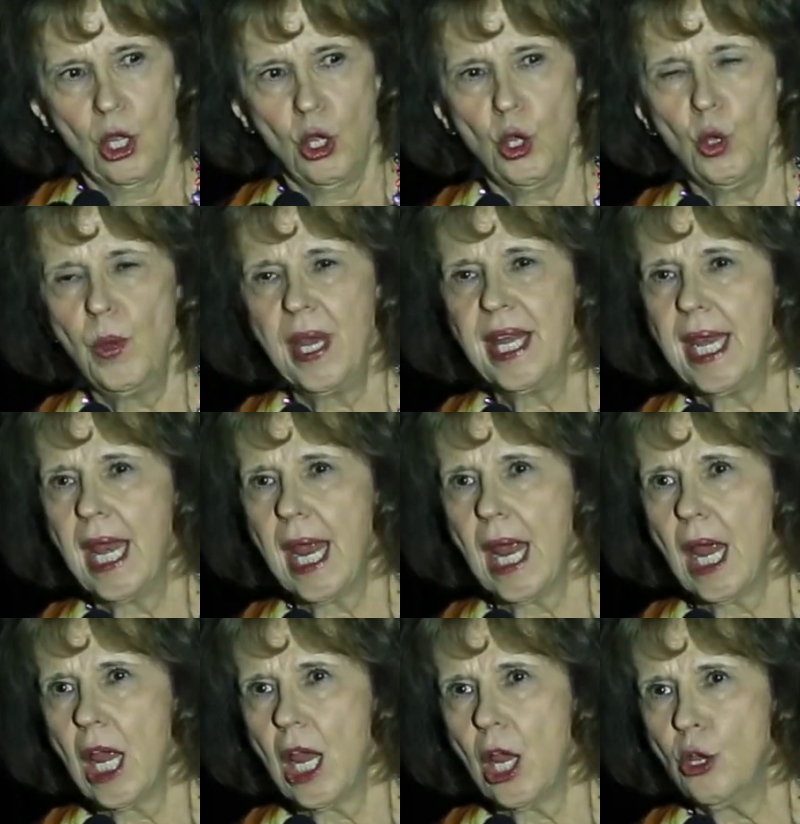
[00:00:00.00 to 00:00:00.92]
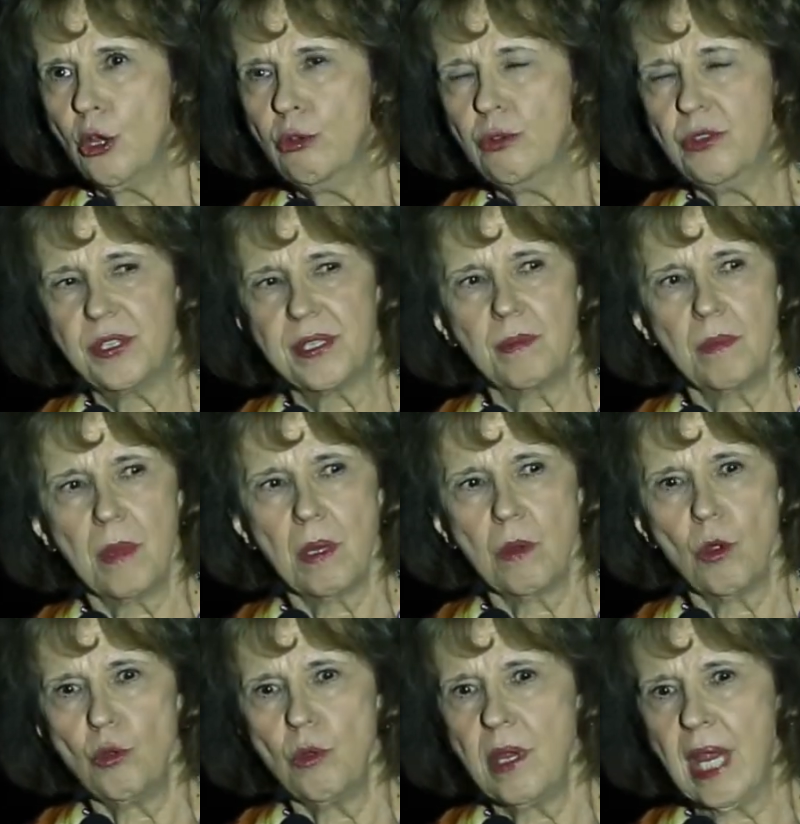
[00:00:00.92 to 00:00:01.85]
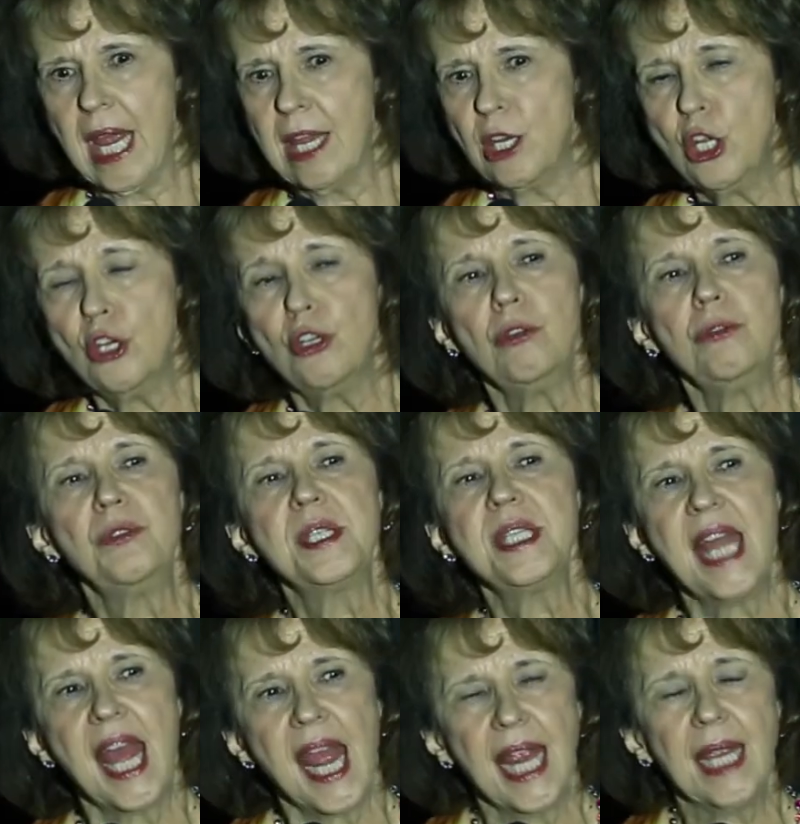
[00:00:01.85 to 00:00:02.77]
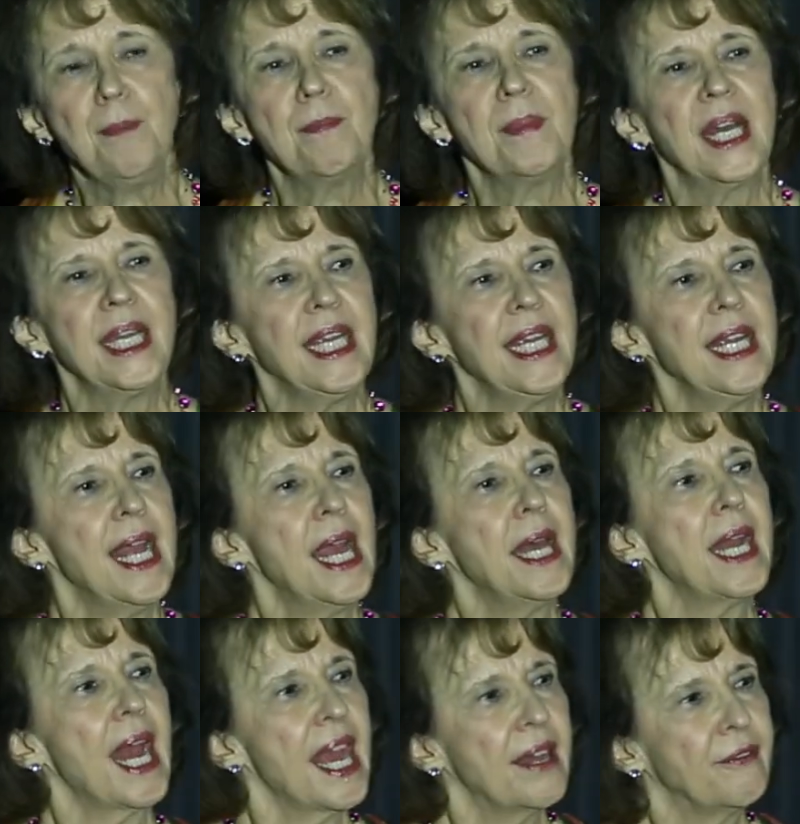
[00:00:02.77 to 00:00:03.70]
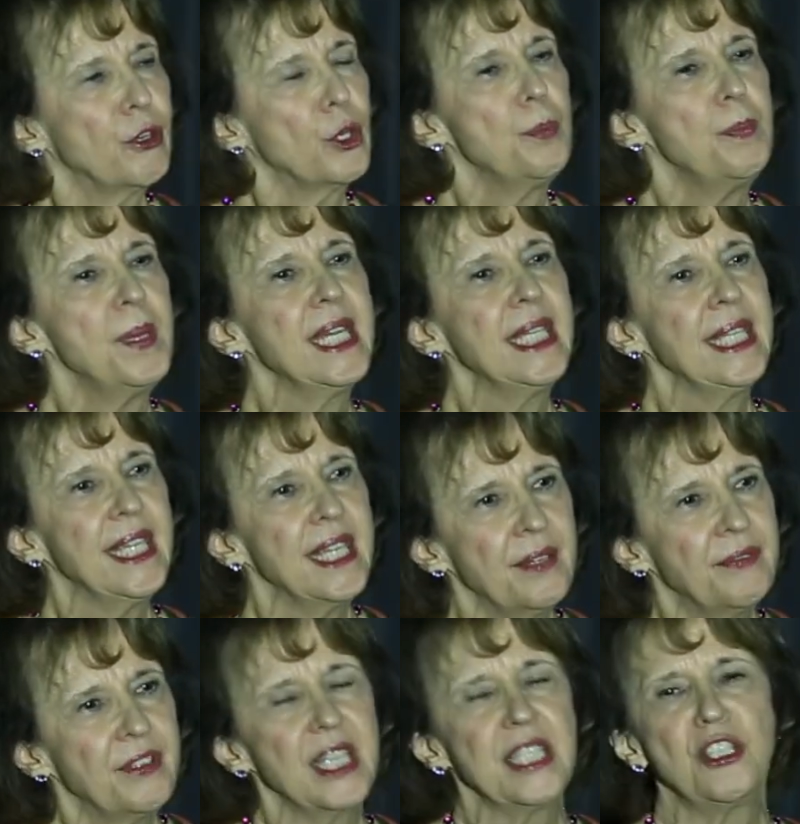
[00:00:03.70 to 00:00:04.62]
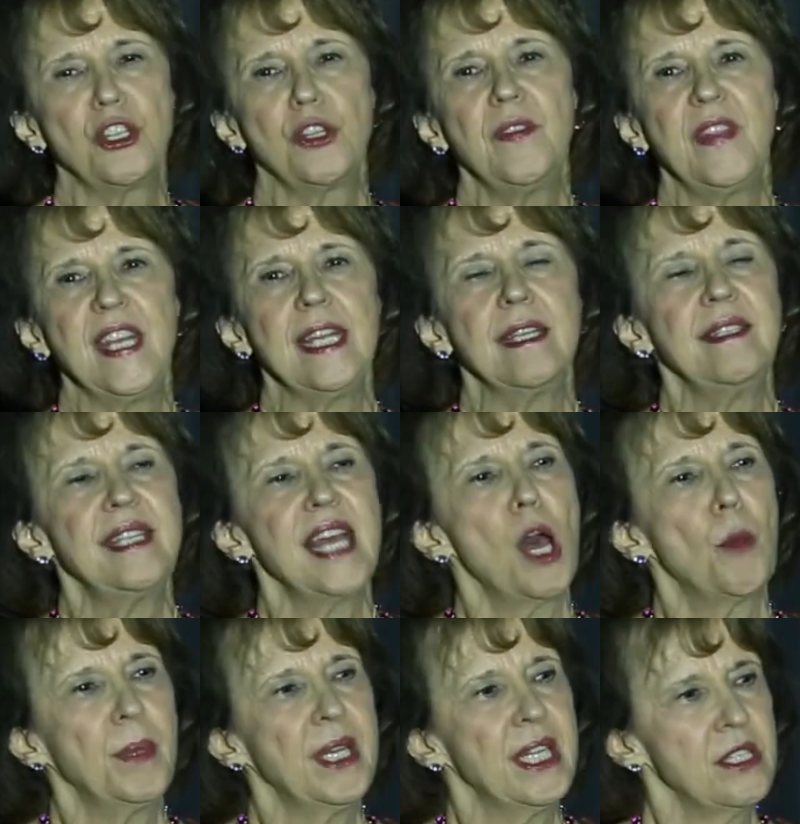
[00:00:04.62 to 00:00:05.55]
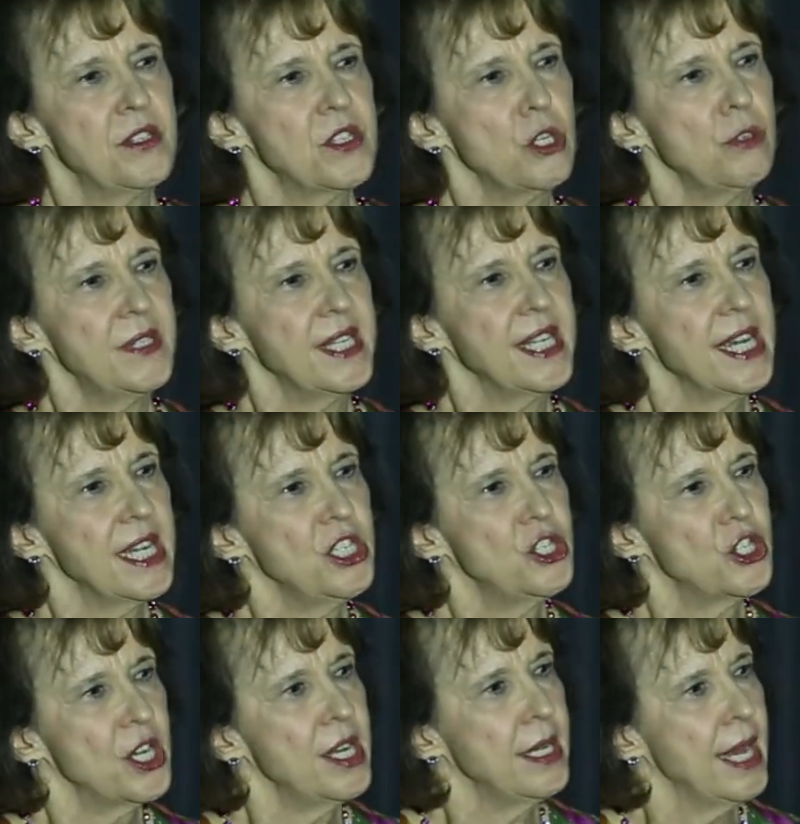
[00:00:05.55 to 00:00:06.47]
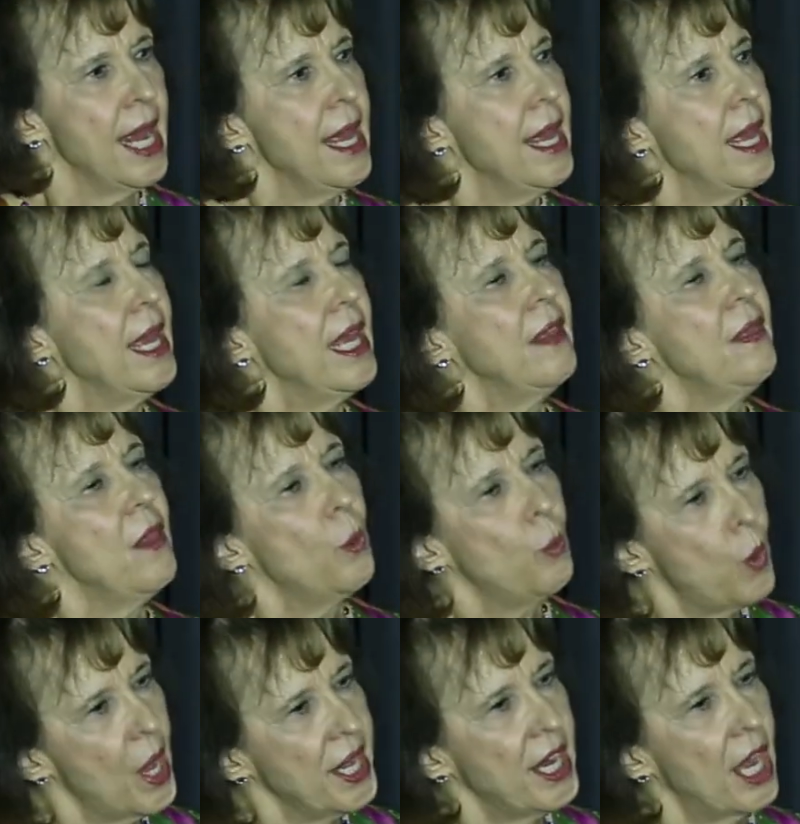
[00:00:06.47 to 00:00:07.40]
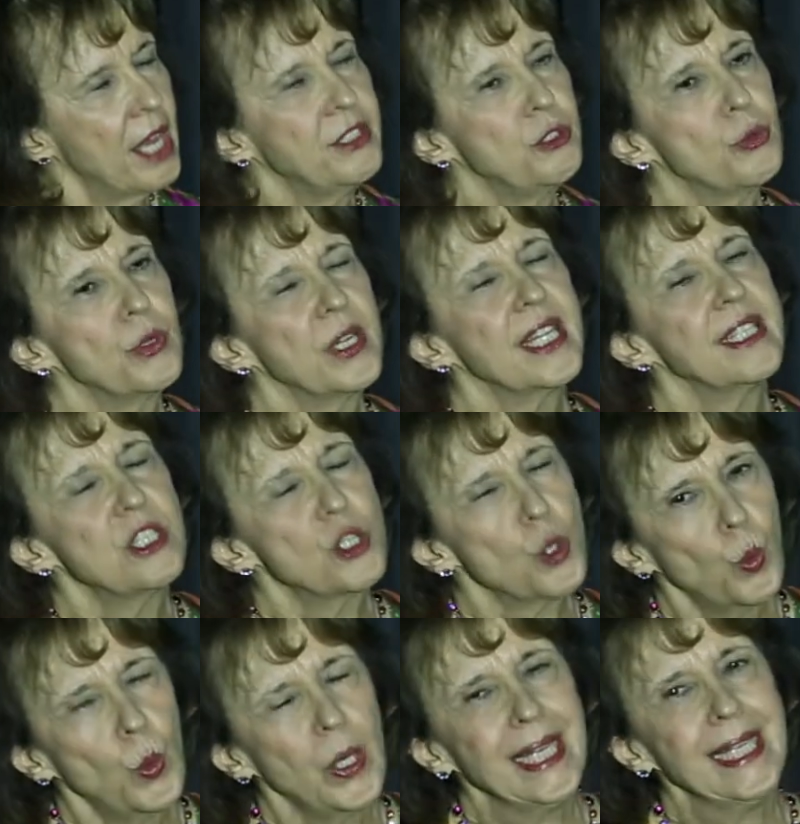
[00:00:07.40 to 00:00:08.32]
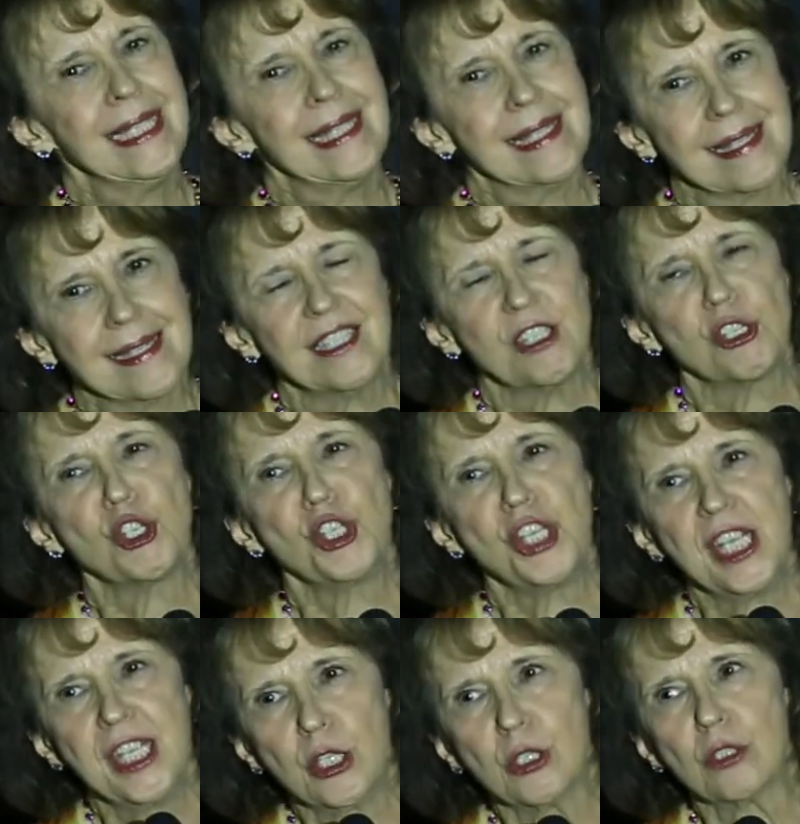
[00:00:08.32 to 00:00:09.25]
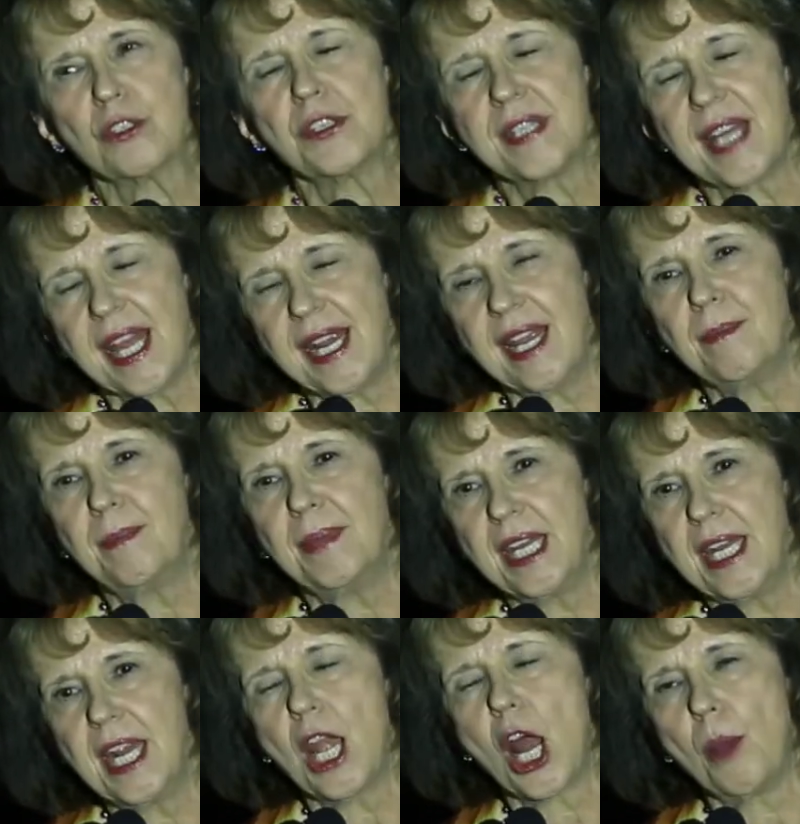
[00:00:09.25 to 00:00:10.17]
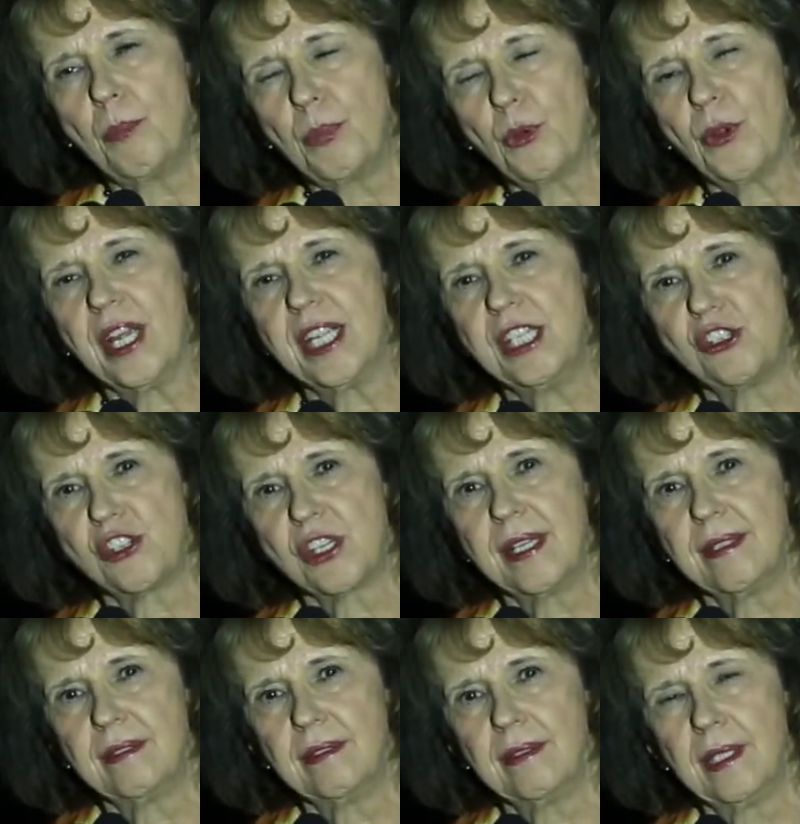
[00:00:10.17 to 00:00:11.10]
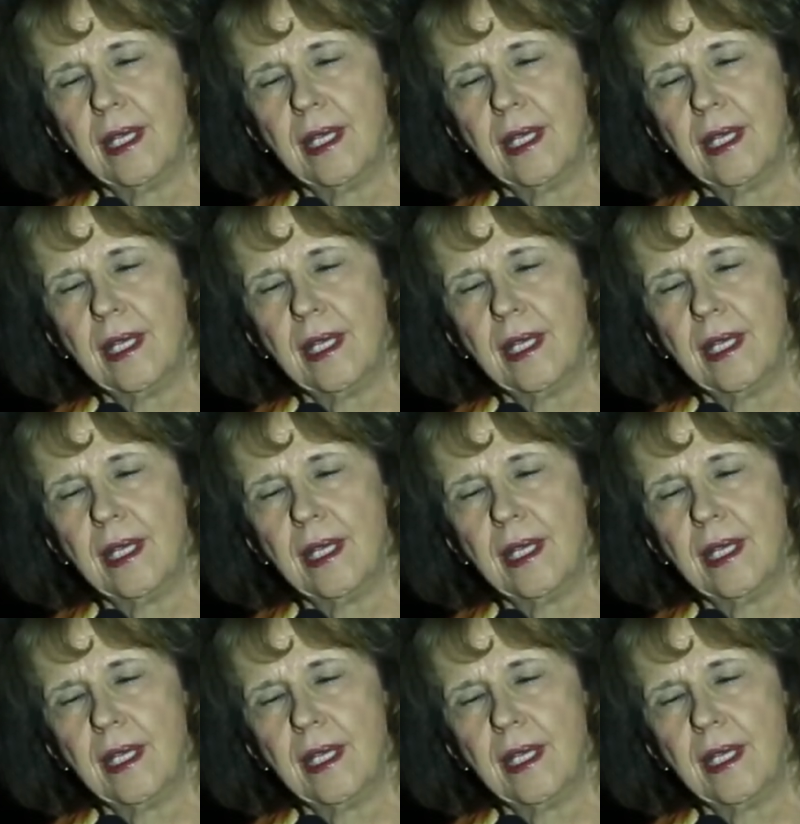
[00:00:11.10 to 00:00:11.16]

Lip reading: in whose name money had ever been given to the Endowment Association in the 126 years they had been in operation.